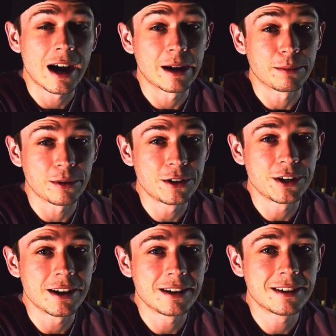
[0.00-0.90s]
I
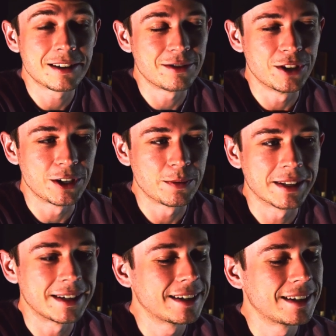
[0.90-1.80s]
appreciate it genuinely